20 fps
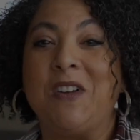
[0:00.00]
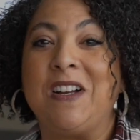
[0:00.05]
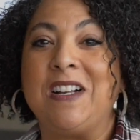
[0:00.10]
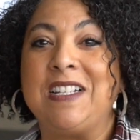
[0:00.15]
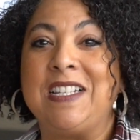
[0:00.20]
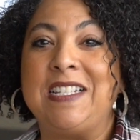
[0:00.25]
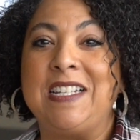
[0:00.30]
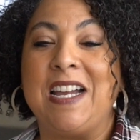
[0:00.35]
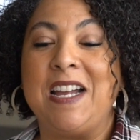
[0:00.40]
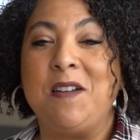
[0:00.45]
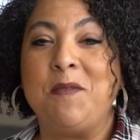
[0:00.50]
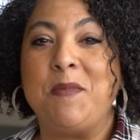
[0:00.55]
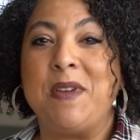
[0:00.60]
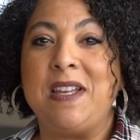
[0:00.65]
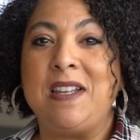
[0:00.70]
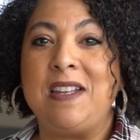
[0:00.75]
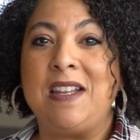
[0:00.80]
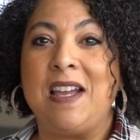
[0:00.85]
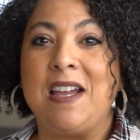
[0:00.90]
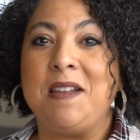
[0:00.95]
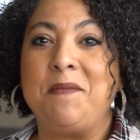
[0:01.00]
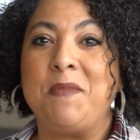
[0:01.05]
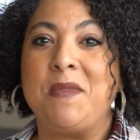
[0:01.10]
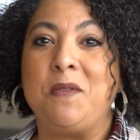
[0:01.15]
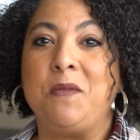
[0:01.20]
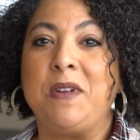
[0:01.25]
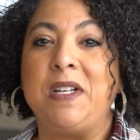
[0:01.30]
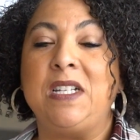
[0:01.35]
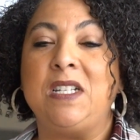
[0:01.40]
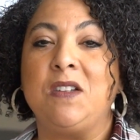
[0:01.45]
Laura Steyerman. I'm the
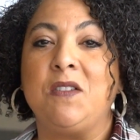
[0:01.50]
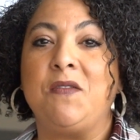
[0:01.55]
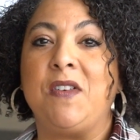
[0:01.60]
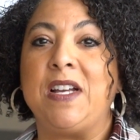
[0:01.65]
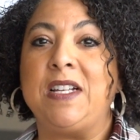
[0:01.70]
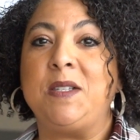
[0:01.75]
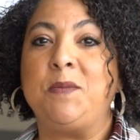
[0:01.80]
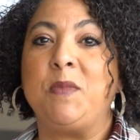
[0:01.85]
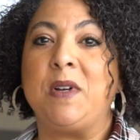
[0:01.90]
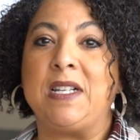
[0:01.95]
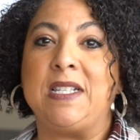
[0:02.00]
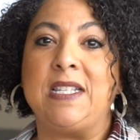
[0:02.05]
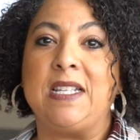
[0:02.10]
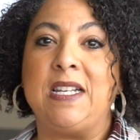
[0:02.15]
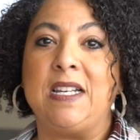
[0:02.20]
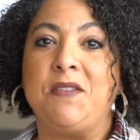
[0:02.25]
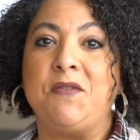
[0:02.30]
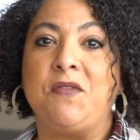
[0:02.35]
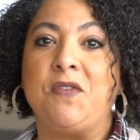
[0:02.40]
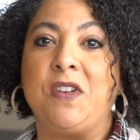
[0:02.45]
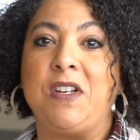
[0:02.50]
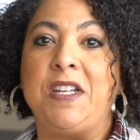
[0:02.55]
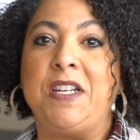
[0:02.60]
Regional Vice President for